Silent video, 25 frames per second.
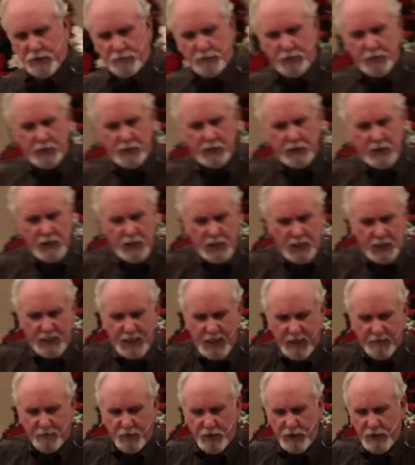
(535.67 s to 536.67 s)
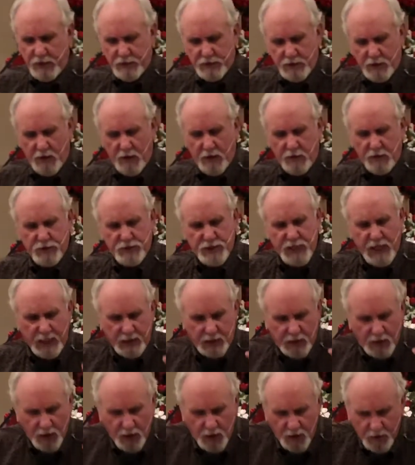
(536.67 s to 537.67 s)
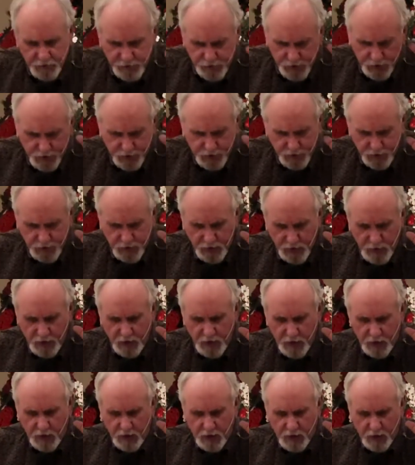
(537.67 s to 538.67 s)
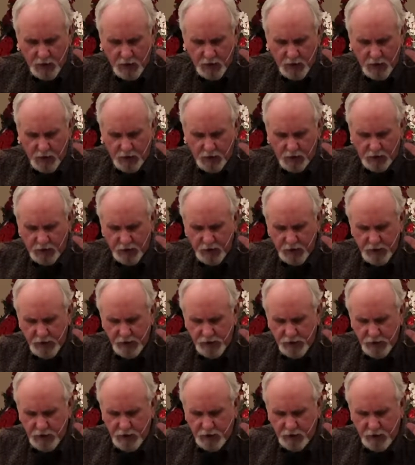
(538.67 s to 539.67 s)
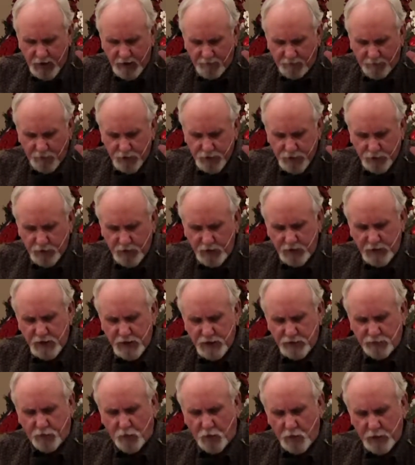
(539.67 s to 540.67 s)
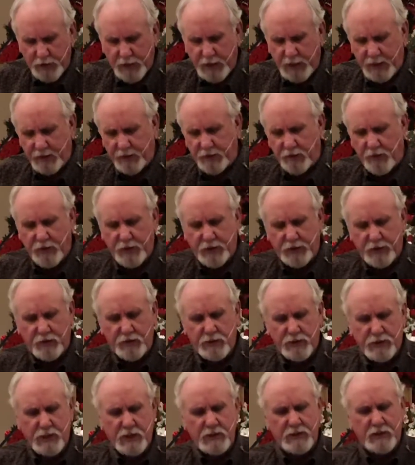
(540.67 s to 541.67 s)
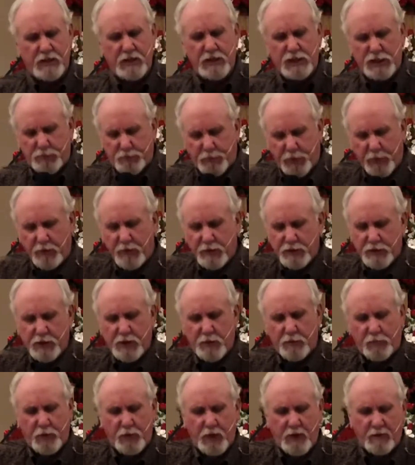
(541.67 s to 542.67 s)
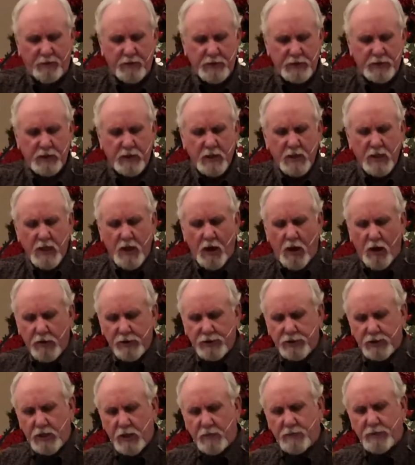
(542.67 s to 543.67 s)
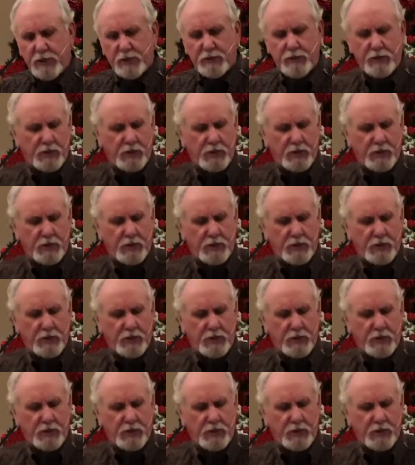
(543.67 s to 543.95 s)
Spirit never dishonors that conscious condition that you have. 1 Corinthians 14, 32 says the spirits of the prophets are subject